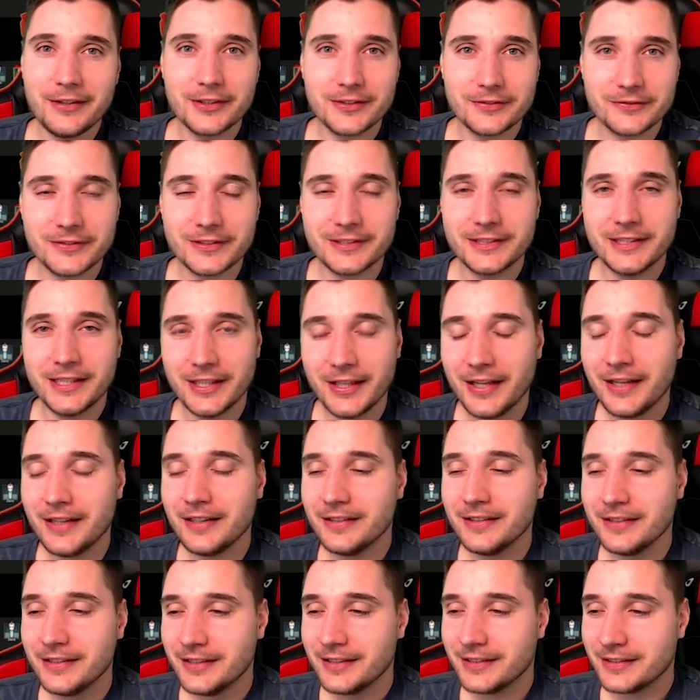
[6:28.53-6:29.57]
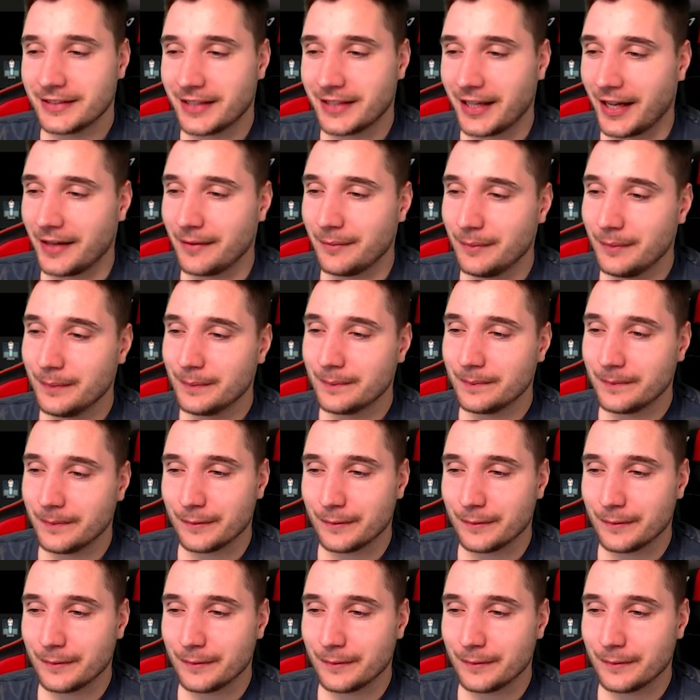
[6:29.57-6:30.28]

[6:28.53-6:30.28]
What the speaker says: on vanilla game